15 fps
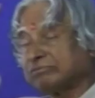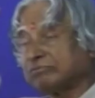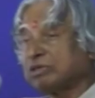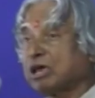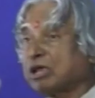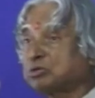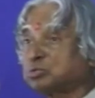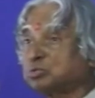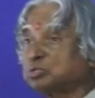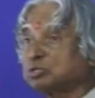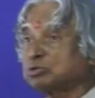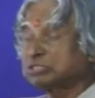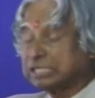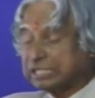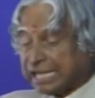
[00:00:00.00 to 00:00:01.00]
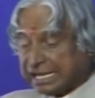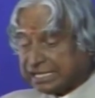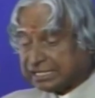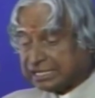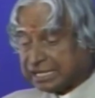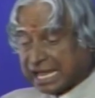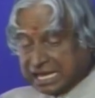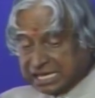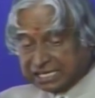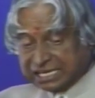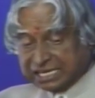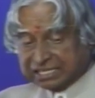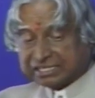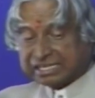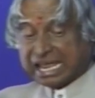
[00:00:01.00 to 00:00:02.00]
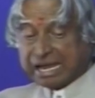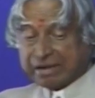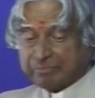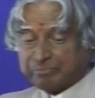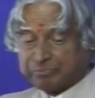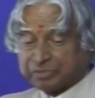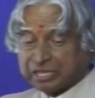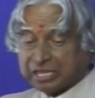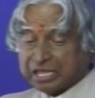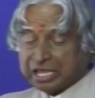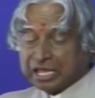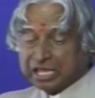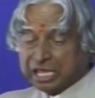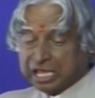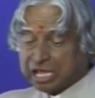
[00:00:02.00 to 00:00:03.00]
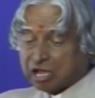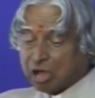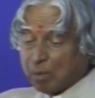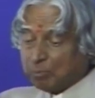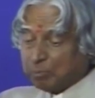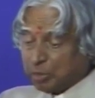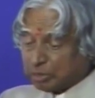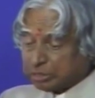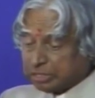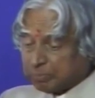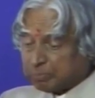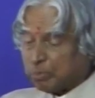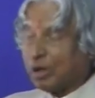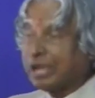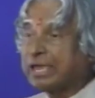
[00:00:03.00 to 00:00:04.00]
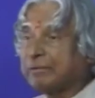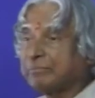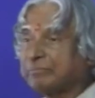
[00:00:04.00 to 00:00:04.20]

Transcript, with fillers: we are 2008, in 1910, he composed the poem